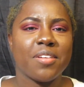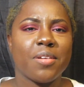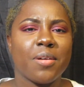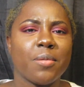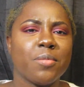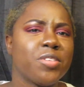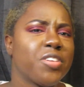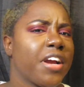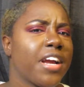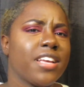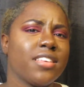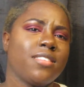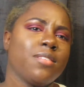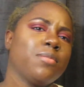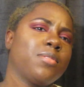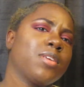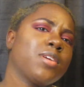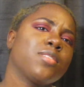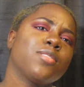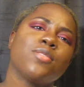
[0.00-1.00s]
I'm trying
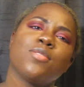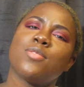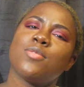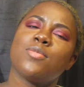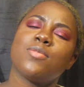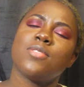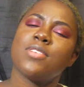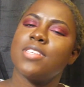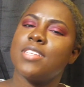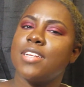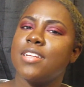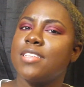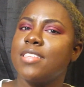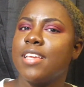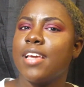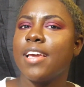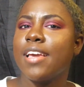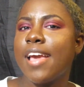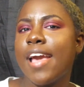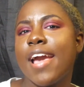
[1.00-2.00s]
something new. Instead of
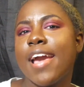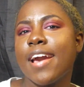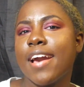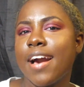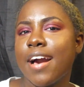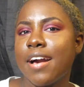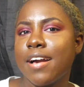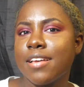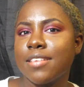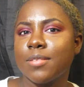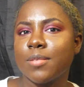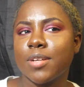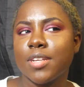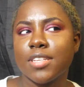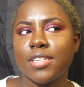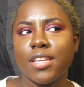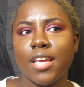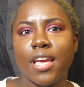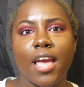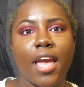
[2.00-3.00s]
saying hey guys, I'm going to
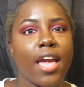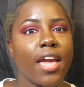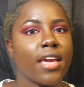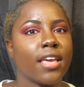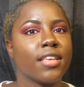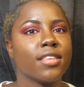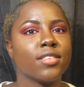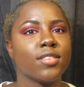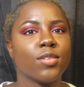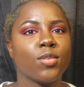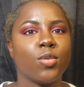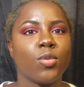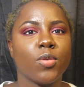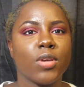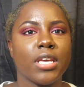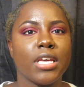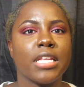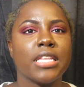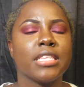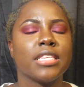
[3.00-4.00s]
say hey kings and
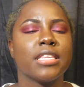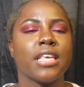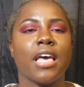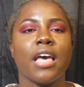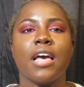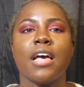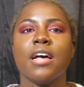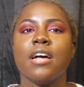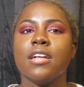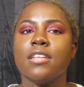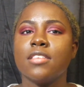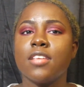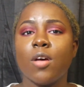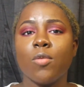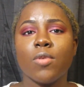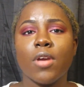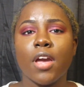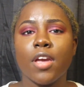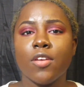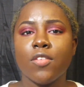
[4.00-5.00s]
queens. Tell
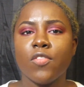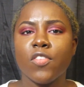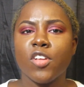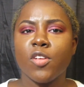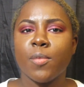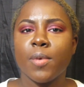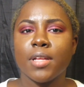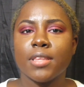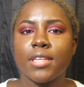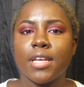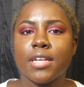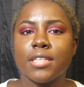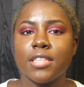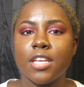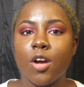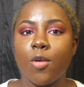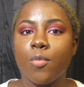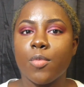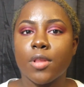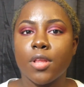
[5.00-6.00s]
me how you feel about that
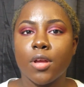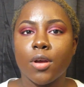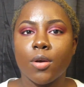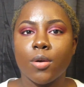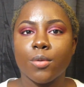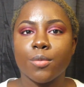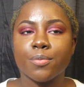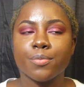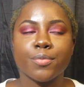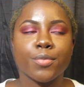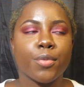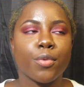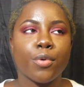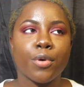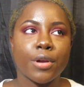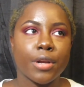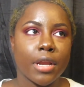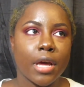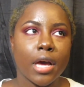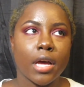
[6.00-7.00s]
down below,
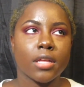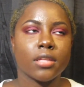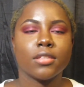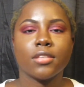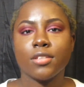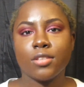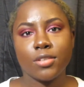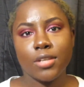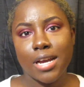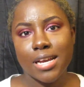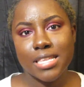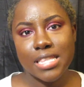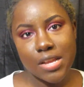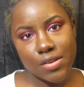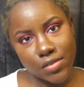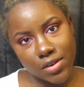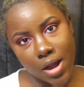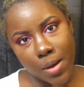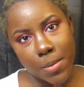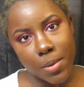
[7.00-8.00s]
or not, since you guys
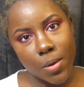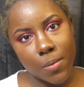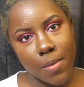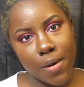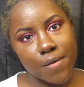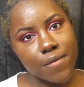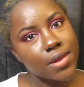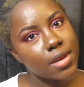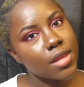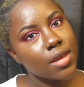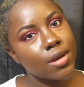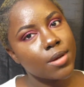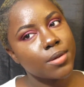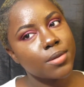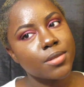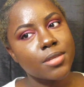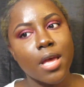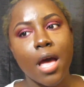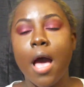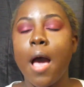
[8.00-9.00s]
never comment on my
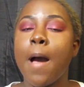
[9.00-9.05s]
videos.